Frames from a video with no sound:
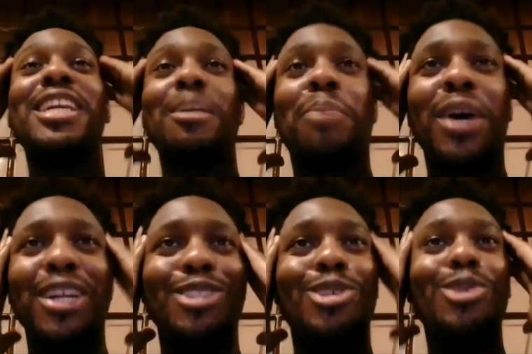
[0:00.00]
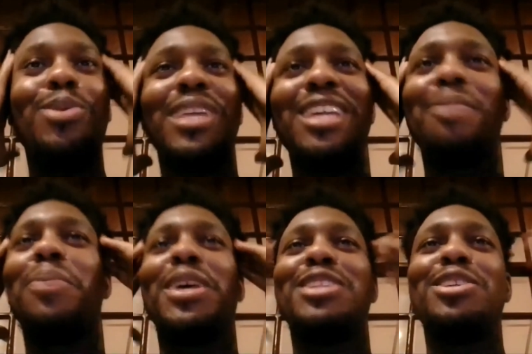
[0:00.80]
a part two. We need a
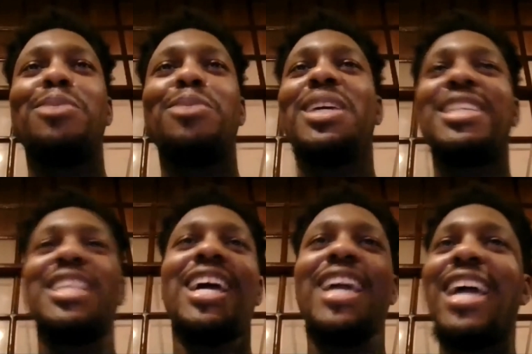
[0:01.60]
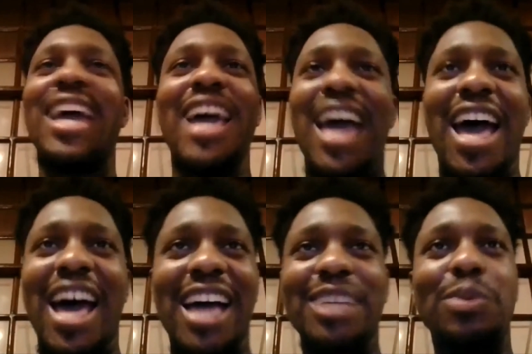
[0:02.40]
part two because
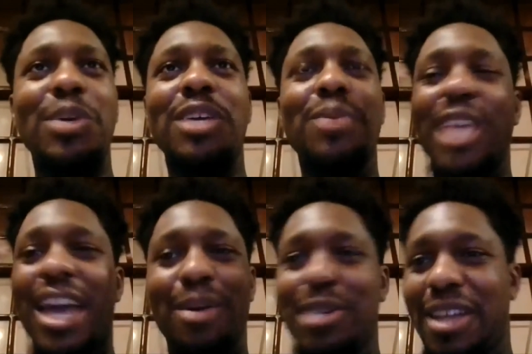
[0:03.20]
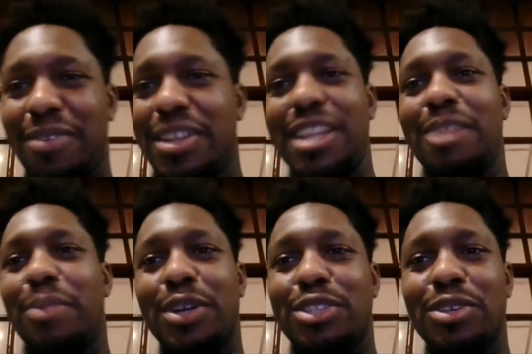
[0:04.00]
we definitely need a
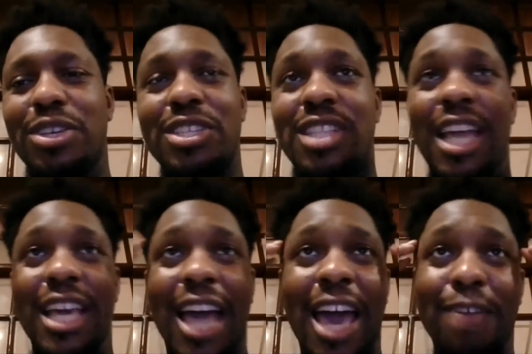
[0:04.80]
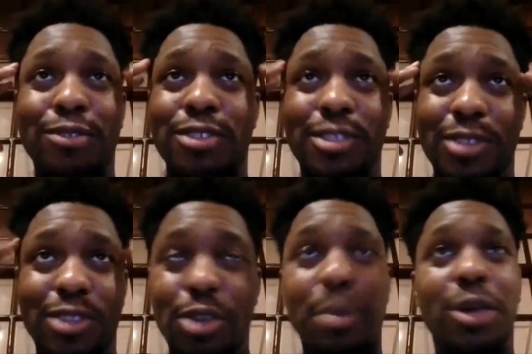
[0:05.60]
part two because I have
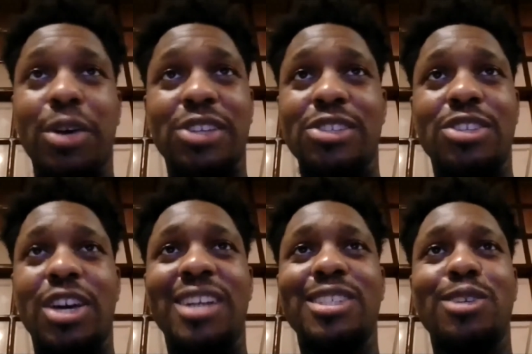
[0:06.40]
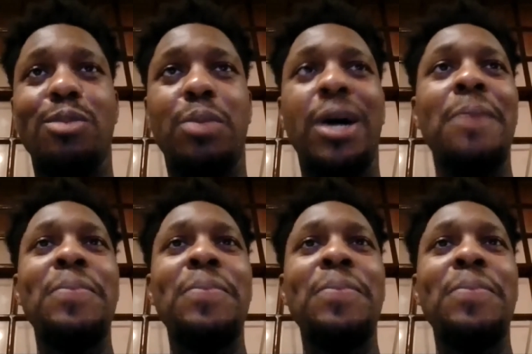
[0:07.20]
so many questions to ask you, but